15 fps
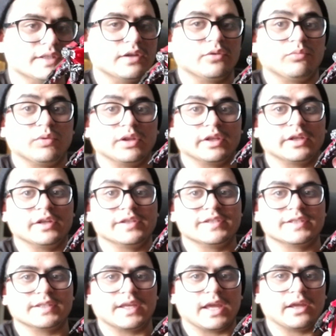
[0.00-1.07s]
a really good
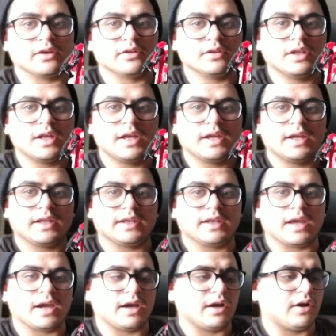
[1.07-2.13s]
scale.
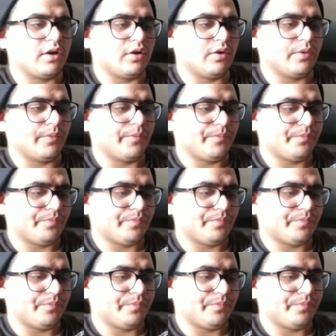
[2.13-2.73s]
Now,